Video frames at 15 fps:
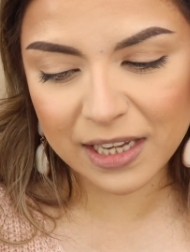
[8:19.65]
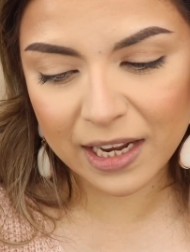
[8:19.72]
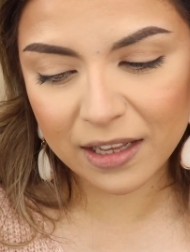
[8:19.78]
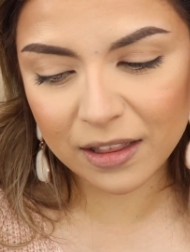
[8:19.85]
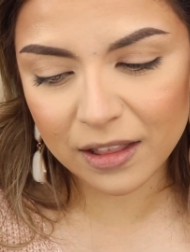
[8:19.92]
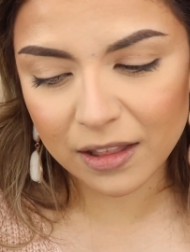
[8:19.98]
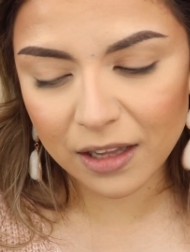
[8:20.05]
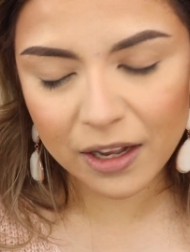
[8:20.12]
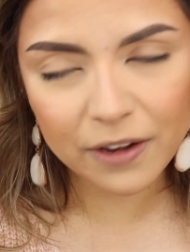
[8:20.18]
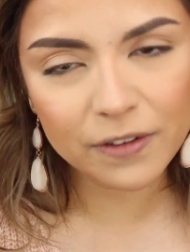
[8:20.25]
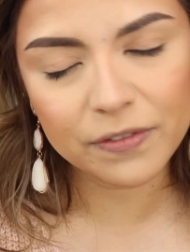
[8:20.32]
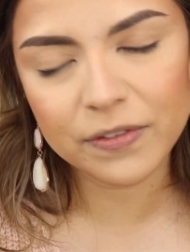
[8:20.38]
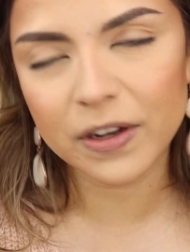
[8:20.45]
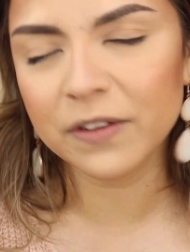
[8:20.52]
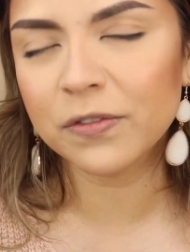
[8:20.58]
I
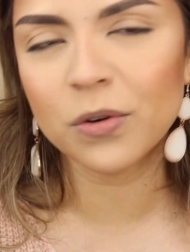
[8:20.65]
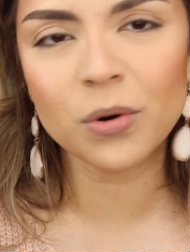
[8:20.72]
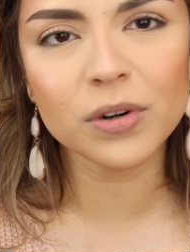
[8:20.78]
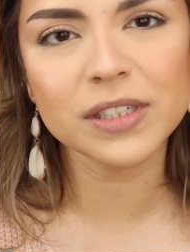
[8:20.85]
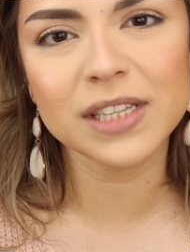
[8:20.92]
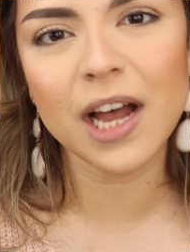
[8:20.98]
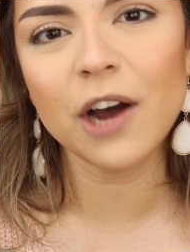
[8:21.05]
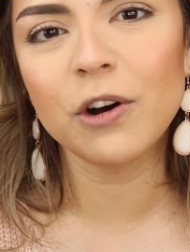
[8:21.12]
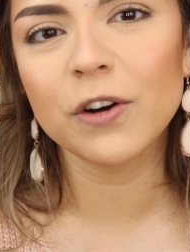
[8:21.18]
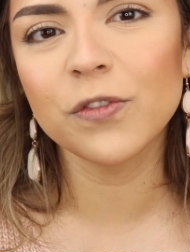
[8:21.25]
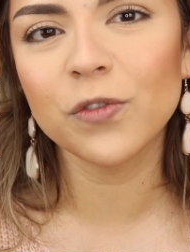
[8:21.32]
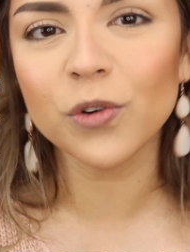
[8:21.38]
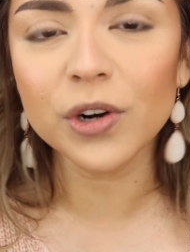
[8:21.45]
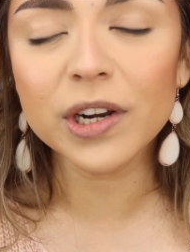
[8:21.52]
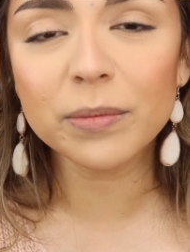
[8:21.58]
love, of course, how
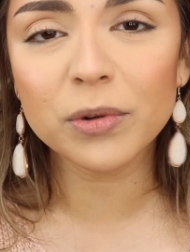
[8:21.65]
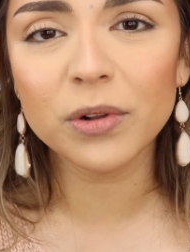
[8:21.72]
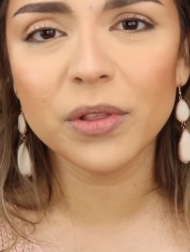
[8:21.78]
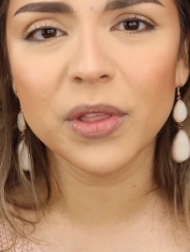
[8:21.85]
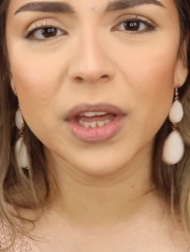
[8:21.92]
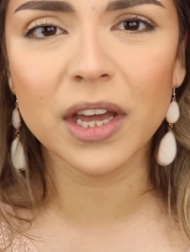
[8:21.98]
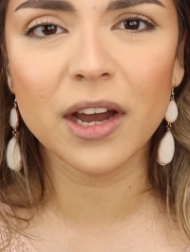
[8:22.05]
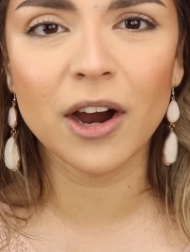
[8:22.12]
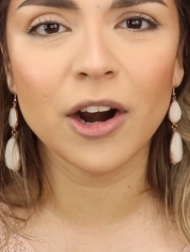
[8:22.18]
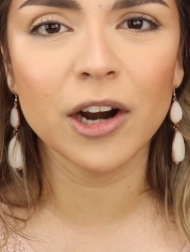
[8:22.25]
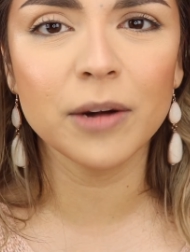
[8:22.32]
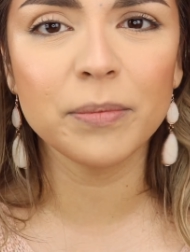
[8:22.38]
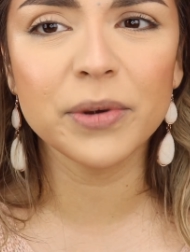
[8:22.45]
affordable they are,